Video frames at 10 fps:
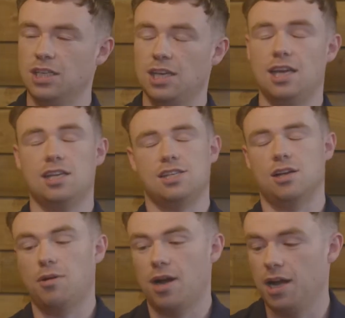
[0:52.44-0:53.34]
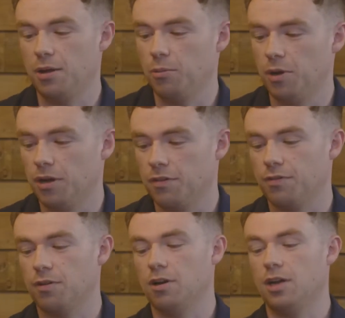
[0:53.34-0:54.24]
Yes, so I work
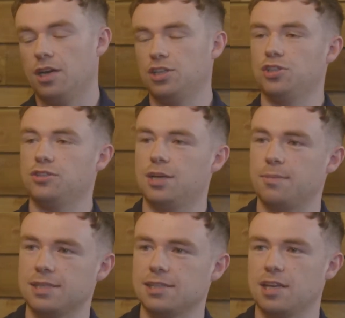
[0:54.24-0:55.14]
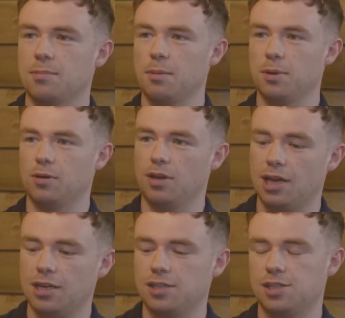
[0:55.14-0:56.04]
for an insurtech business at the moment called
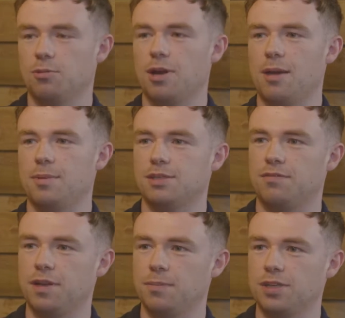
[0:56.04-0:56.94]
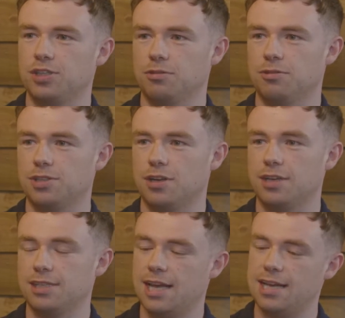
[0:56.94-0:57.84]
Lecker, so we're aiming to flip insurance on
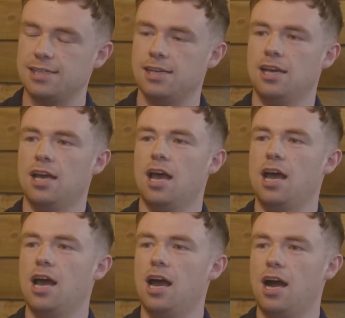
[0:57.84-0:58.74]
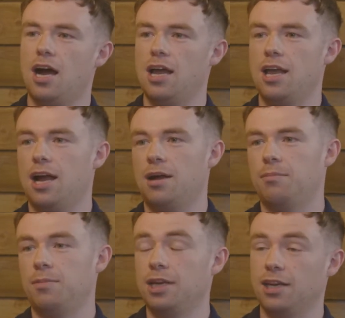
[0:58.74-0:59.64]
its head. I
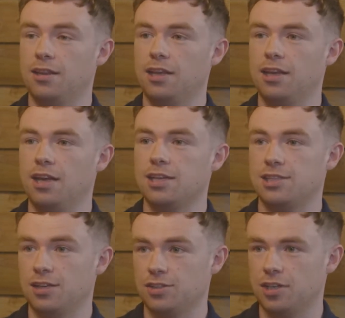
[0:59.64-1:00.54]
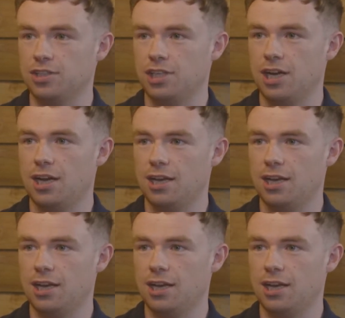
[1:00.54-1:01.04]
am leading the SEO strategy at